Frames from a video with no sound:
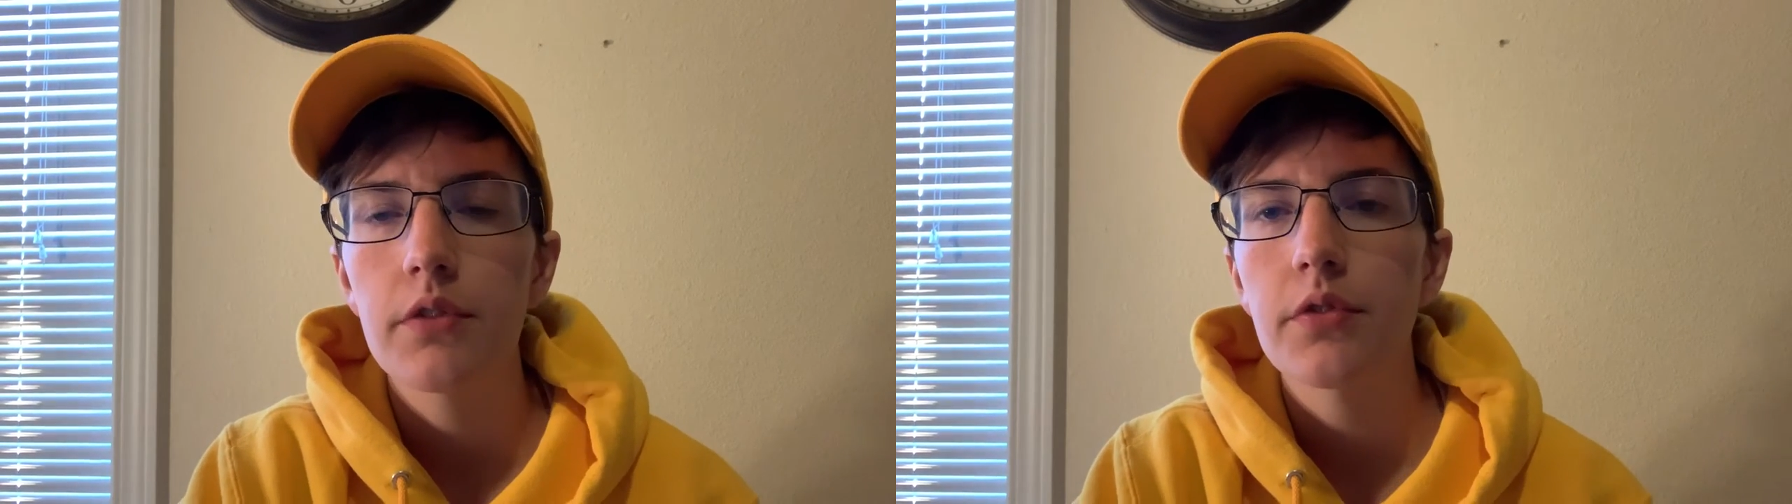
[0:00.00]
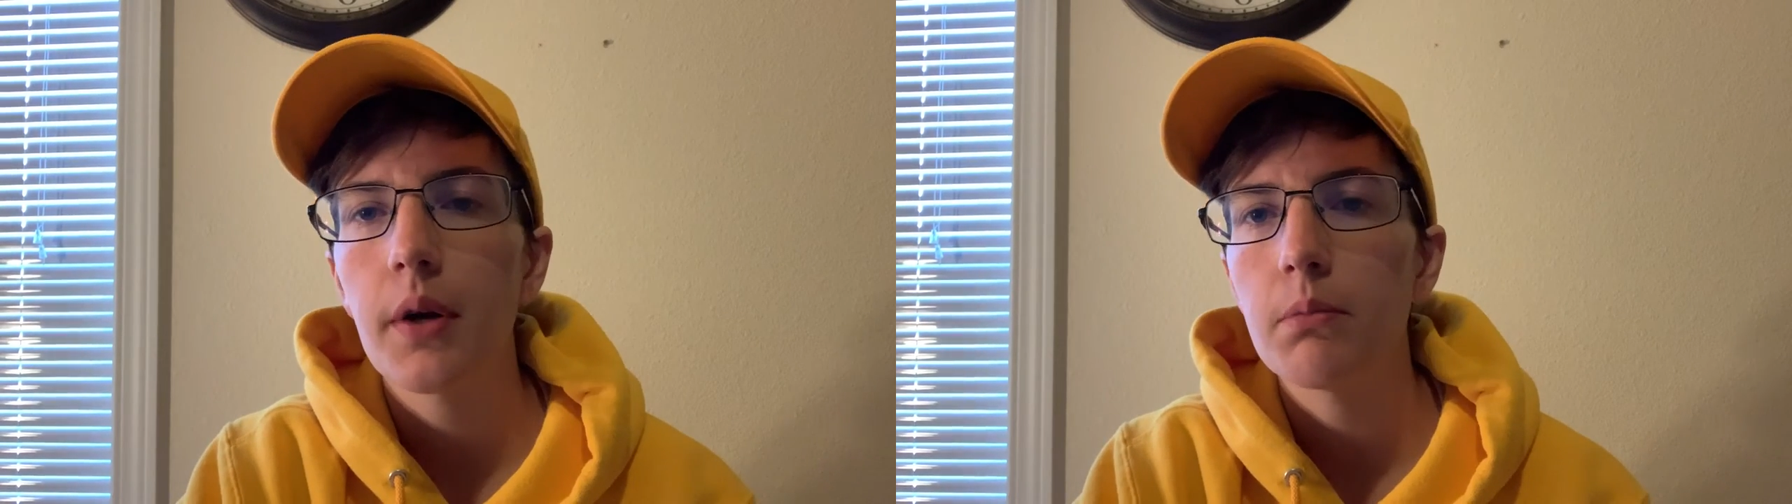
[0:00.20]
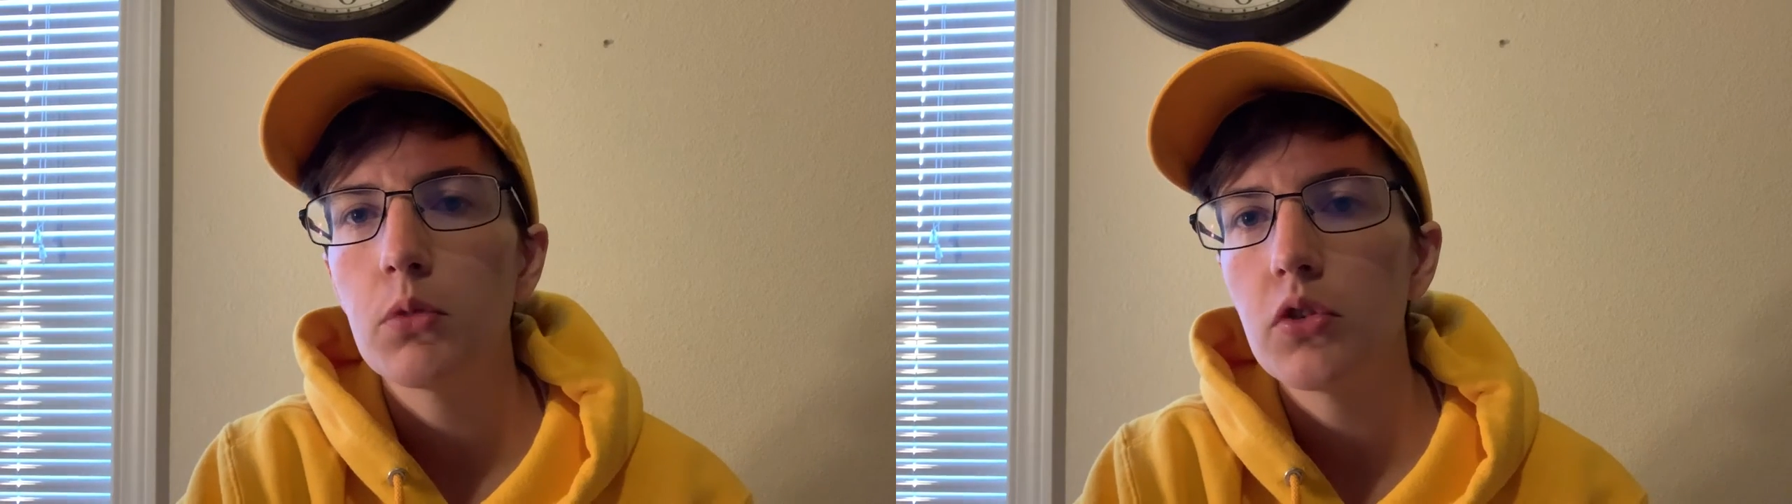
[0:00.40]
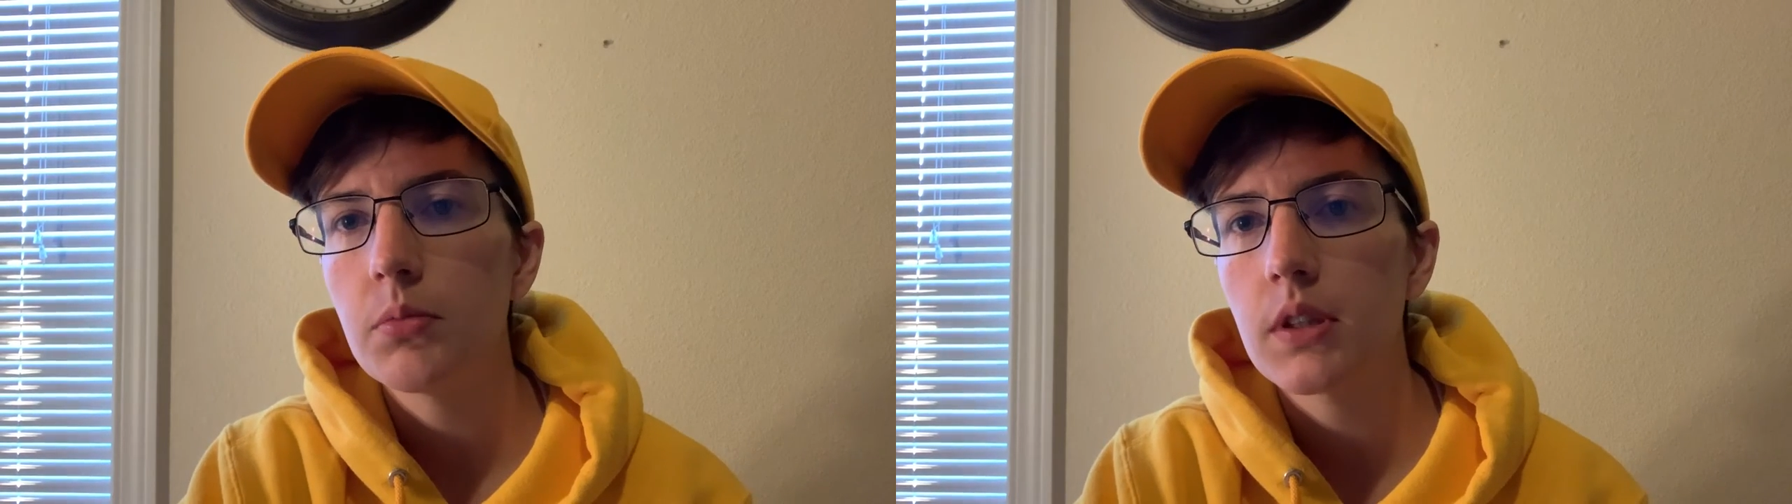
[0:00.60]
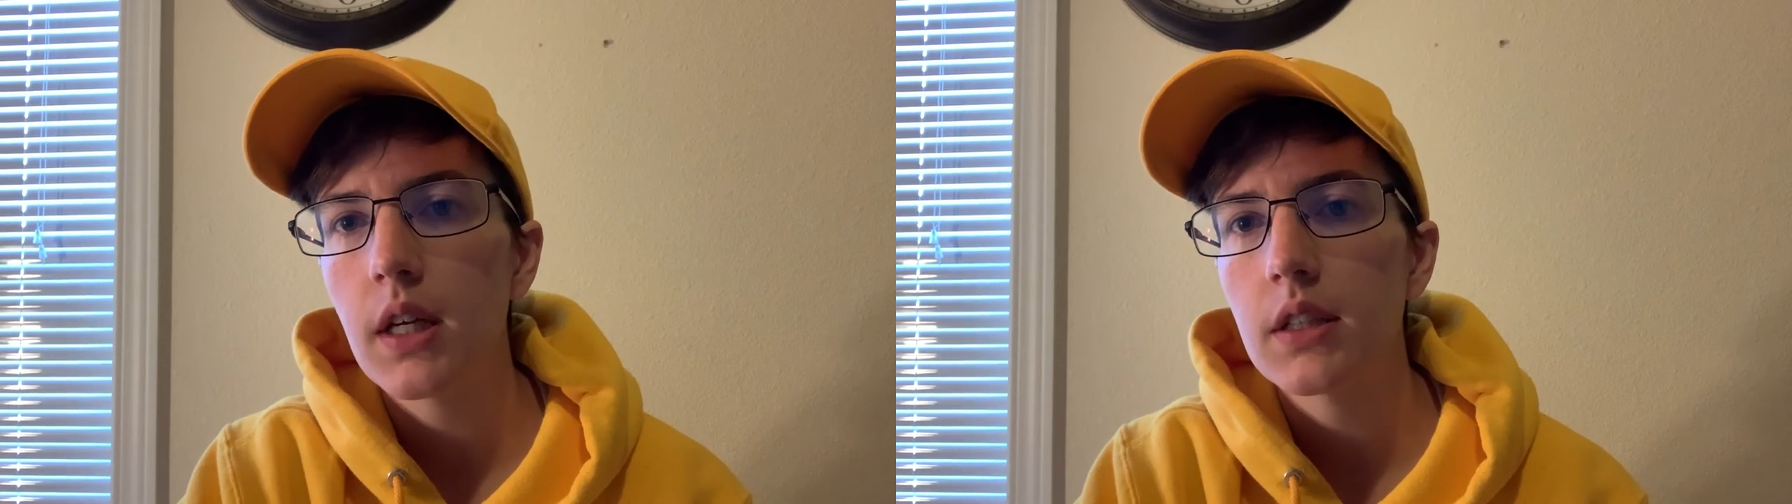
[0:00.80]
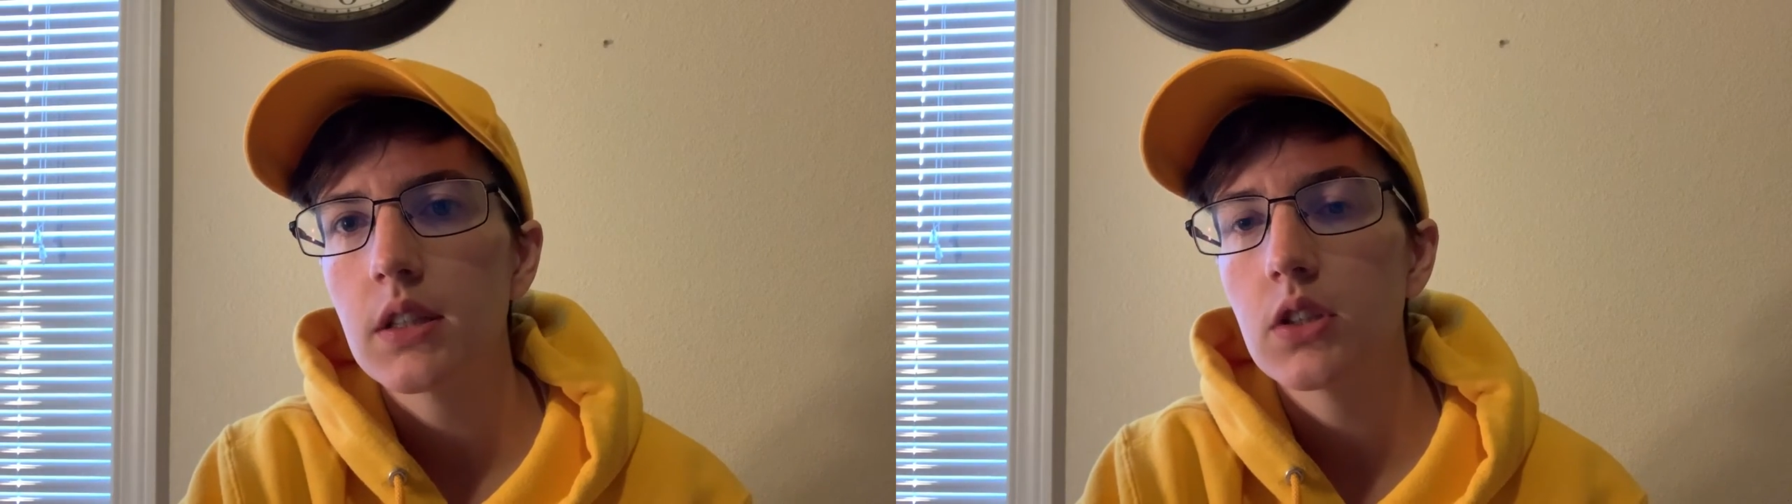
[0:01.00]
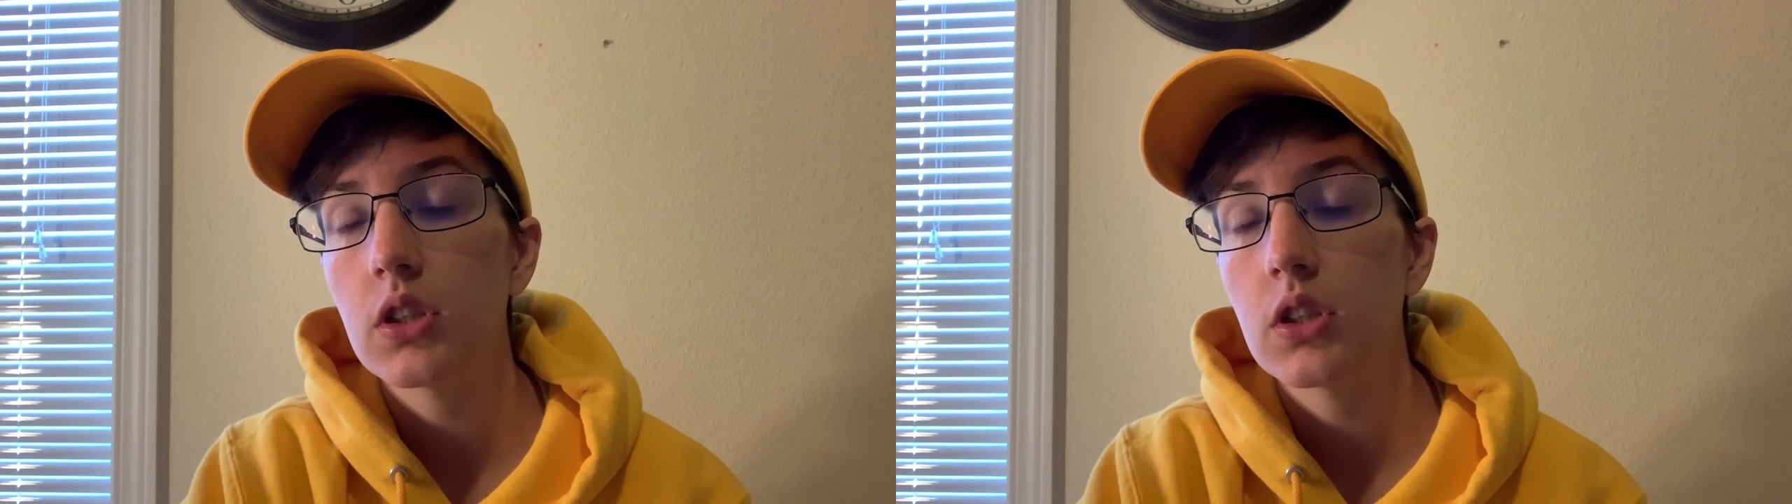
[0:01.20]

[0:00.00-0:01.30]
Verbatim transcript: from Movement Lessons,